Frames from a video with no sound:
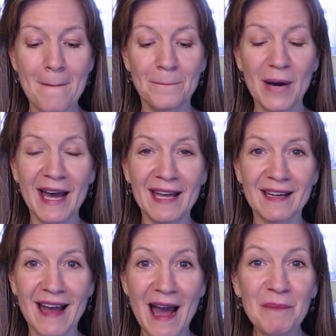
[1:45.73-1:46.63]
But
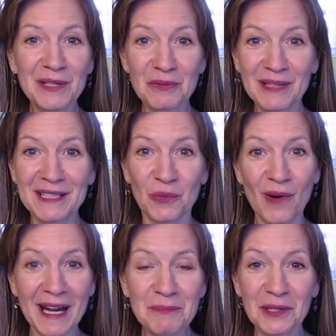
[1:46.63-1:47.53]
I'm going to read
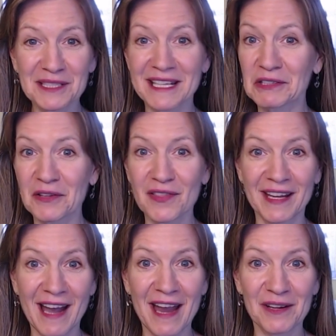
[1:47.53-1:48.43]
one particular
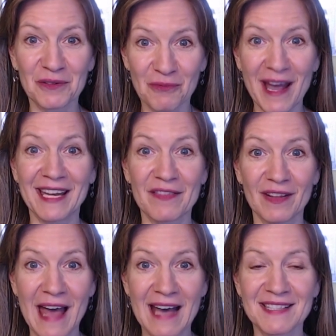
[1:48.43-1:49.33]
thing I read in the
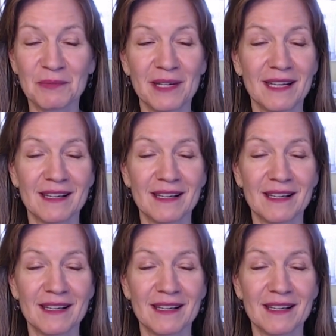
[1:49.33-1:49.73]
last week,